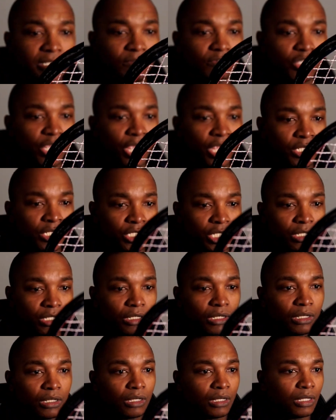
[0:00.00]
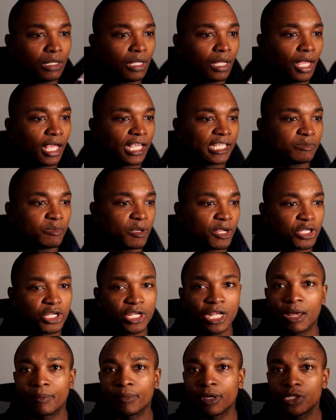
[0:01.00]
changing, especially
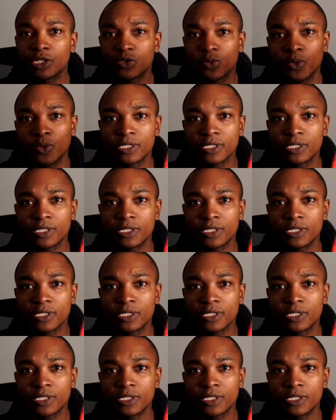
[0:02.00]
coming into winter,